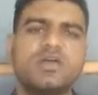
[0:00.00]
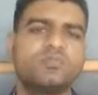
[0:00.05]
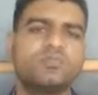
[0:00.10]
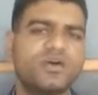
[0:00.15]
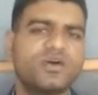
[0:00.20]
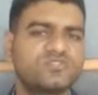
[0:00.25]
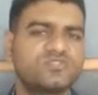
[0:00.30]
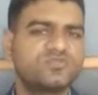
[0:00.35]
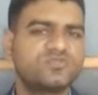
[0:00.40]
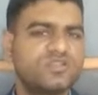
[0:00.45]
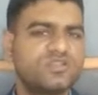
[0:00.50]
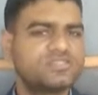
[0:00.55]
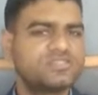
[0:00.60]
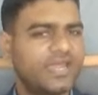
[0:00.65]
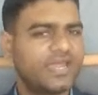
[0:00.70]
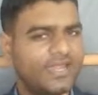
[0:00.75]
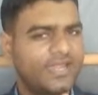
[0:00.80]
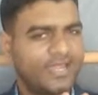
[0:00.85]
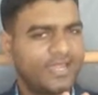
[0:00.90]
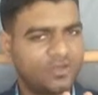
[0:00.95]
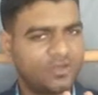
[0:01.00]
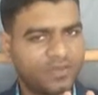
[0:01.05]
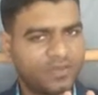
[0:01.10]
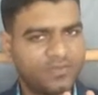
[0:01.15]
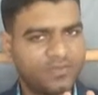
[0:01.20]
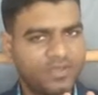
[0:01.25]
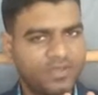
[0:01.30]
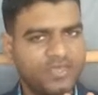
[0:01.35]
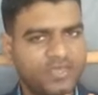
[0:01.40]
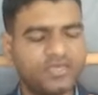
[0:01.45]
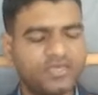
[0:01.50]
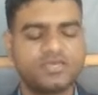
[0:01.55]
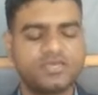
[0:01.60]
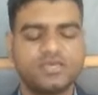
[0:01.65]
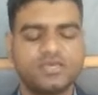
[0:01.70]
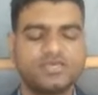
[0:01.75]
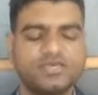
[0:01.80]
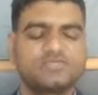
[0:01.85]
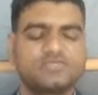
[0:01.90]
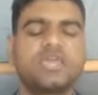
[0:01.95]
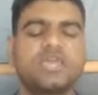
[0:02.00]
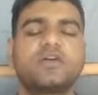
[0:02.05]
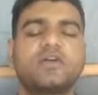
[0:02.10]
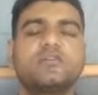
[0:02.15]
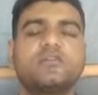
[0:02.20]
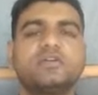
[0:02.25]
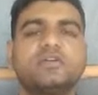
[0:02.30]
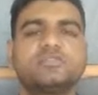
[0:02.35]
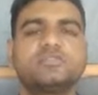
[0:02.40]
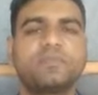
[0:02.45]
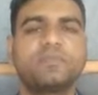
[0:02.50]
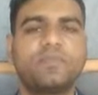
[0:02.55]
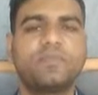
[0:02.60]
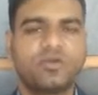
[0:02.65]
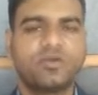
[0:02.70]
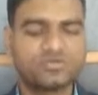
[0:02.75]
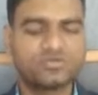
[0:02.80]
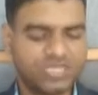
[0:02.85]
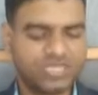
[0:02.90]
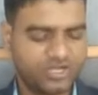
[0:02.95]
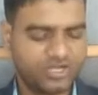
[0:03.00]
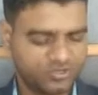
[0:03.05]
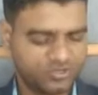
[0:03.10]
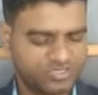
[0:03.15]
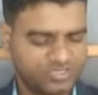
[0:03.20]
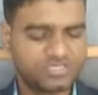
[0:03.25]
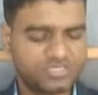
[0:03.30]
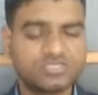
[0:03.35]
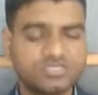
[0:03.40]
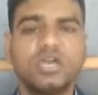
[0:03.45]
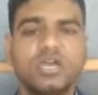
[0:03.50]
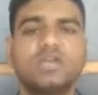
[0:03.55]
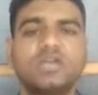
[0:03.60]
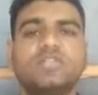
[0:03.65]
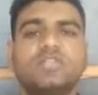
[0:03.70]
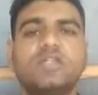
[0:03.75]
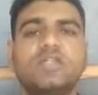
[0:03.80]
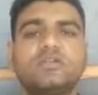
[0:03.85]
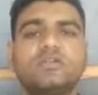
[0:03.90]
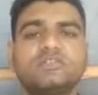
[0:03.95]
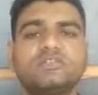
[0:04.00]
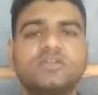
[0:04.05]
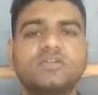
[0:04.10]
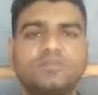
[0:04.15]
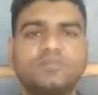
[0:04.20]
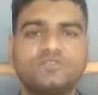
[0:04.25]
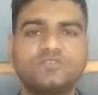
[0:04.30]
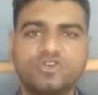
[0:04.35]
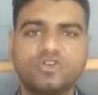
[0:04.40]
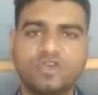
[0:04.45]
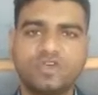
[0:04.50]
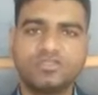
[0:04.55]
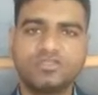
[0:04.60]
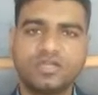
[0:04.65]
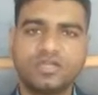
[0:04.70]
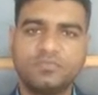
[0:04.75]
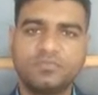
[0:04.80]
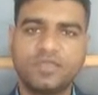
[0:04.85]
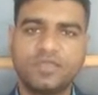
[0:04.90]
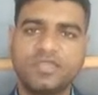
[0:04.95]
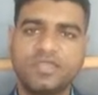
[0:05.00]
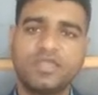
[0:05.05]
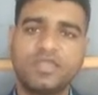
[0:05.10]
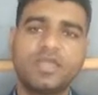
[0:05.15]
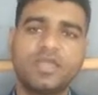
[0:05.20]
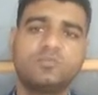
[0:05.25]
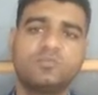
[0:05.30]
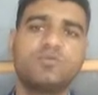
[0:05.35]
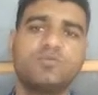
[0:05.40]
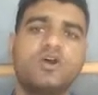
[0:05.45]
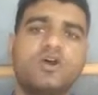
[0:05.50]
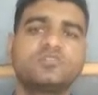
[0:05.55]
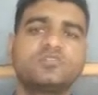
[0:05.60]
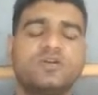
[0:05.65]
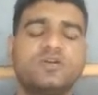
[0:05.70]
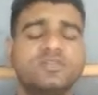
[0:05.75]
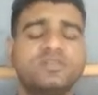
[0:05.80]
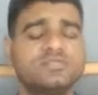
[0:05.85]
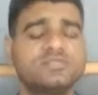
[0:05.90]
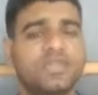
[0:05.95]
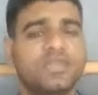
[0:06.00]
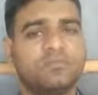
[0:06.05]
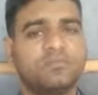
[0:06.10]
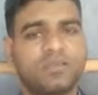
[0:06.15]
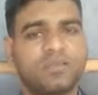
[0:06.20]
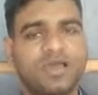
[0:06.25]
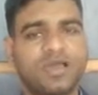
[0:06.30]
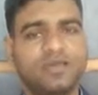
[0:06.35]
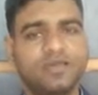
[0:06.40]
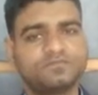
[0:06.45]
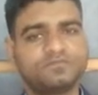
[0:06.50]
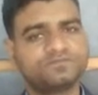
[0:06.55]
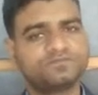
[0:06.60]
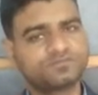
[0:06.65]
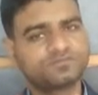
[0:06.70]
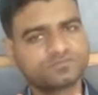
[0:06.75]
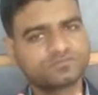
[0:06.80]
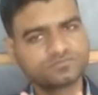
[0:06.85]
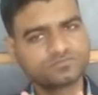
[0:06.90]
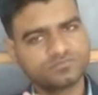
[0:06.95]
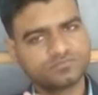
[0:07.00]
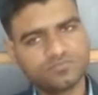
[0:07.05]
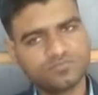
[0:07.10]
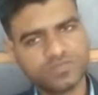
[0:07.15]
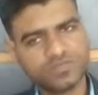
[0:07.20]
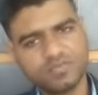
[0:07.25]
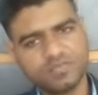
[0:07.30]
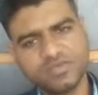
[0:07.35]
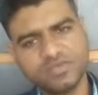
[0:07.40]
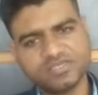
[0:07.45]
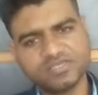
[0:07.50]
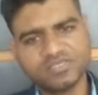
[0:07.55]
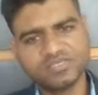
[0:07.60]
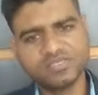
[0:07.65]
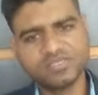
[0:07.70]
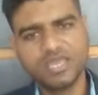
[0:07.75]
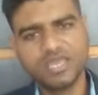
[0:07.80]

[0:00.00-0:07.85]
First one is the anatomic barrier, second one is the phagocytosis, third one is the physiological barrier, and fourth one is the inflammation.